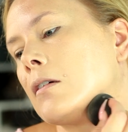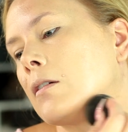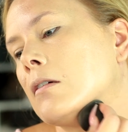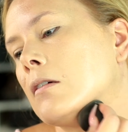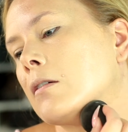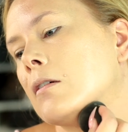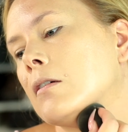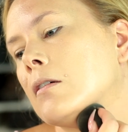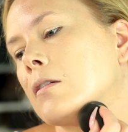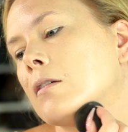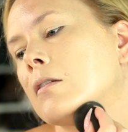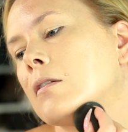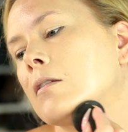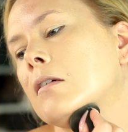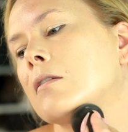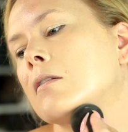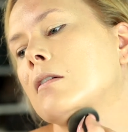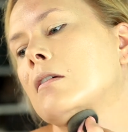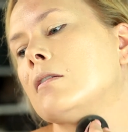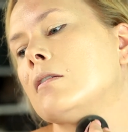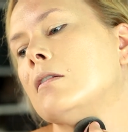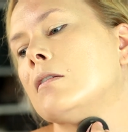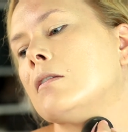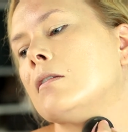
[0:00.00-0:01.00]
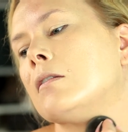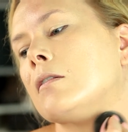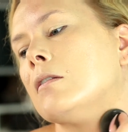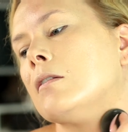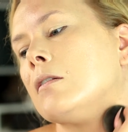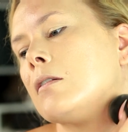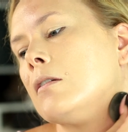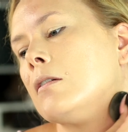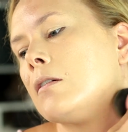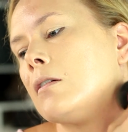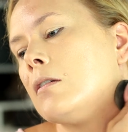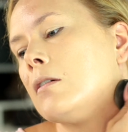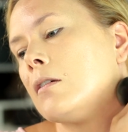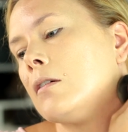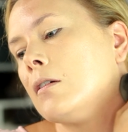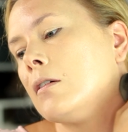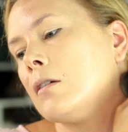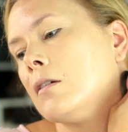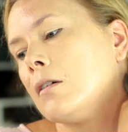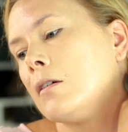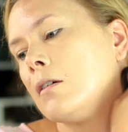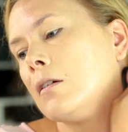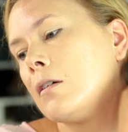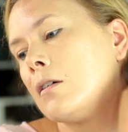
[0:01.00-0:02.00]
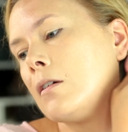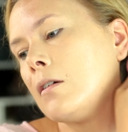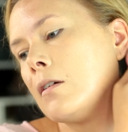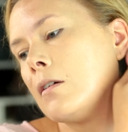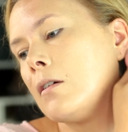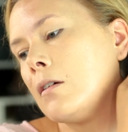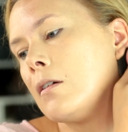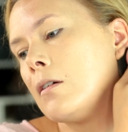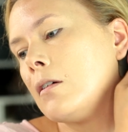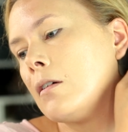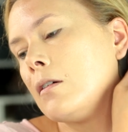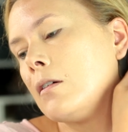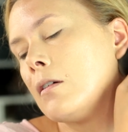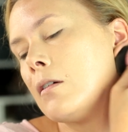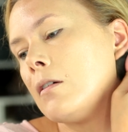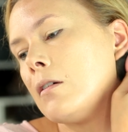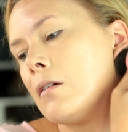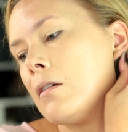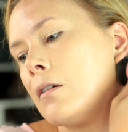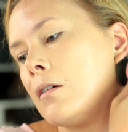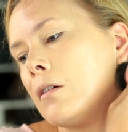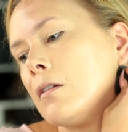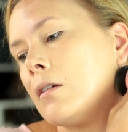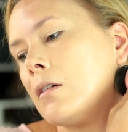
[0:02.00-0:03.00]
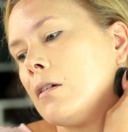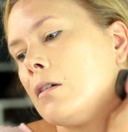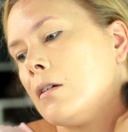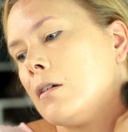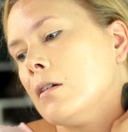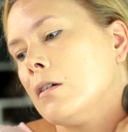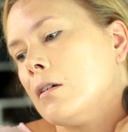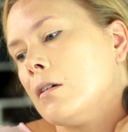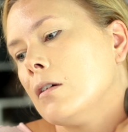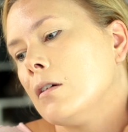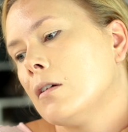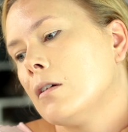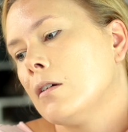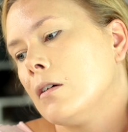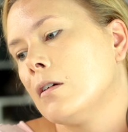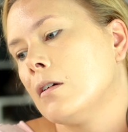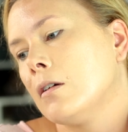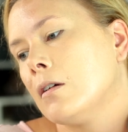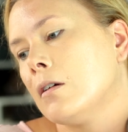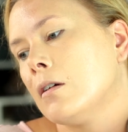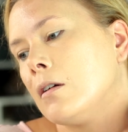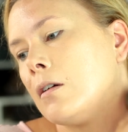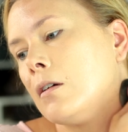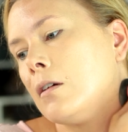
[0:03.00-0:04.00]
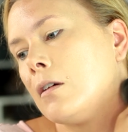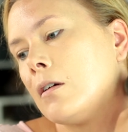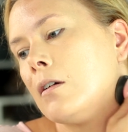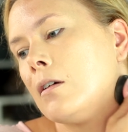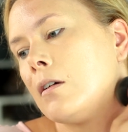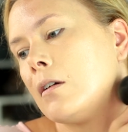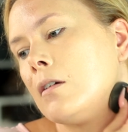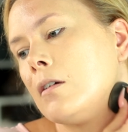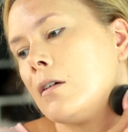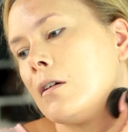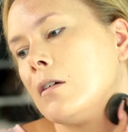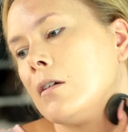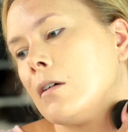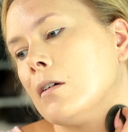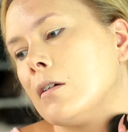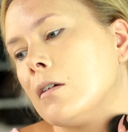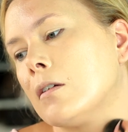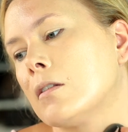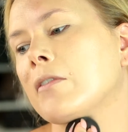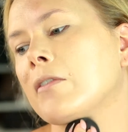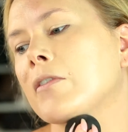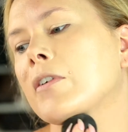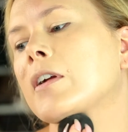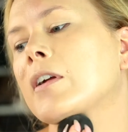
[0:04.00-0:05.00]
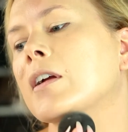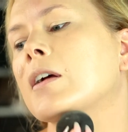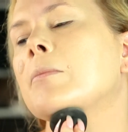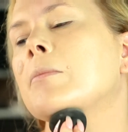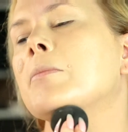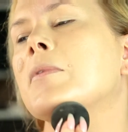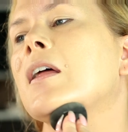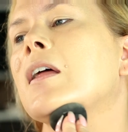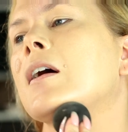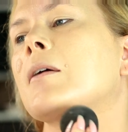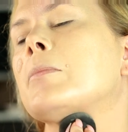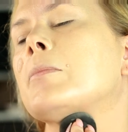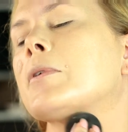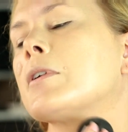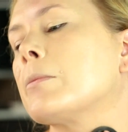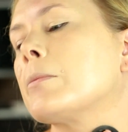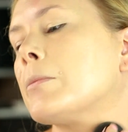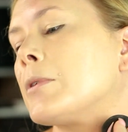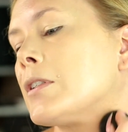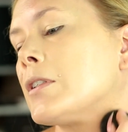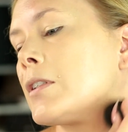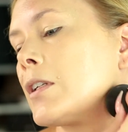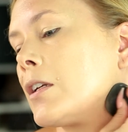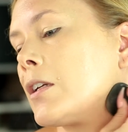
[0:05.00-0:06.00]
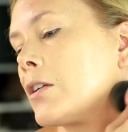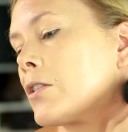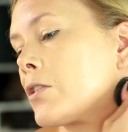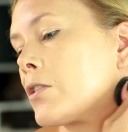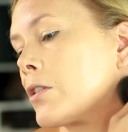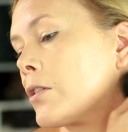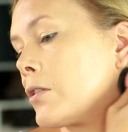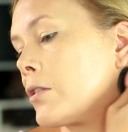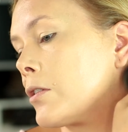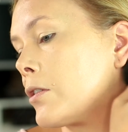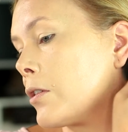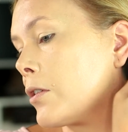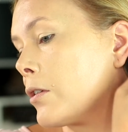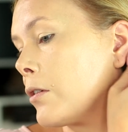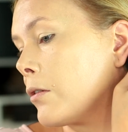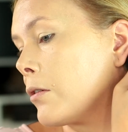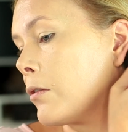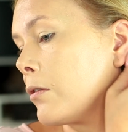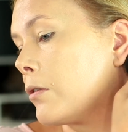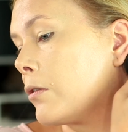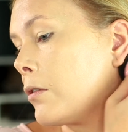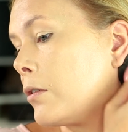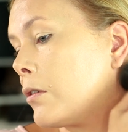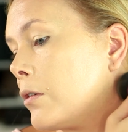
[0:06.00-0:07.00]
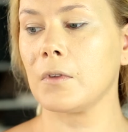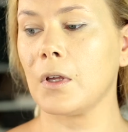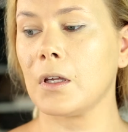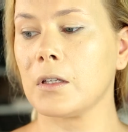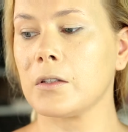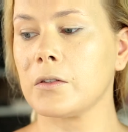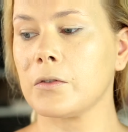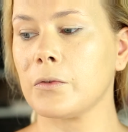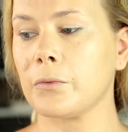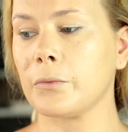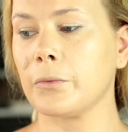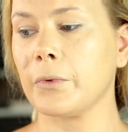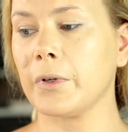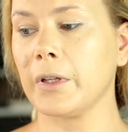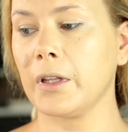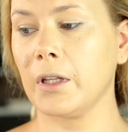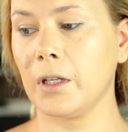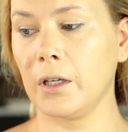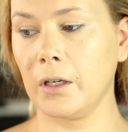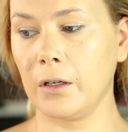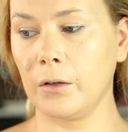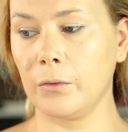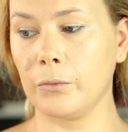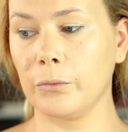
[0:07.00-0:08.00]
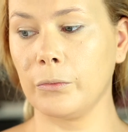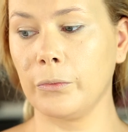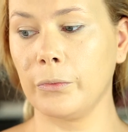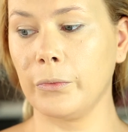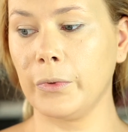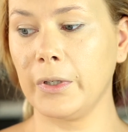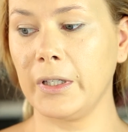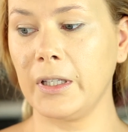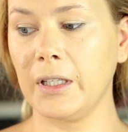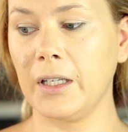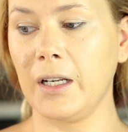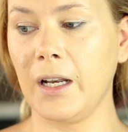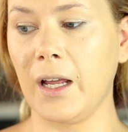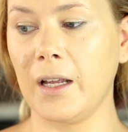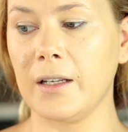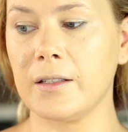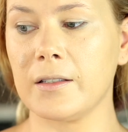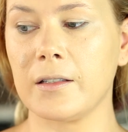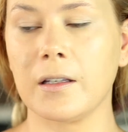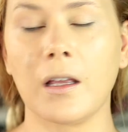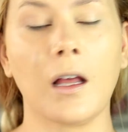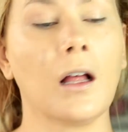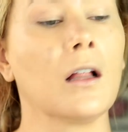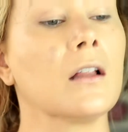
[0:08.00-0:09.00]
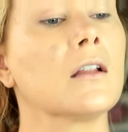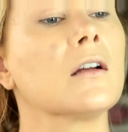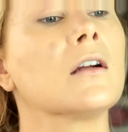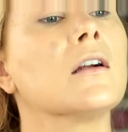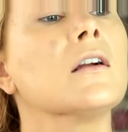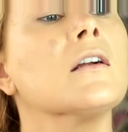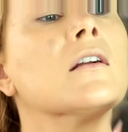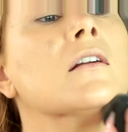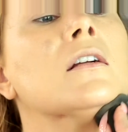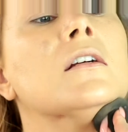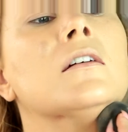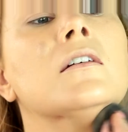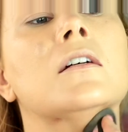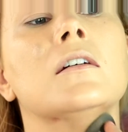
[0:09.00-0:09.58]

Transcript: it's not slip sliding all over the place. It's doing a really good job at covering up that pigmentation too. That's a really, really nice color.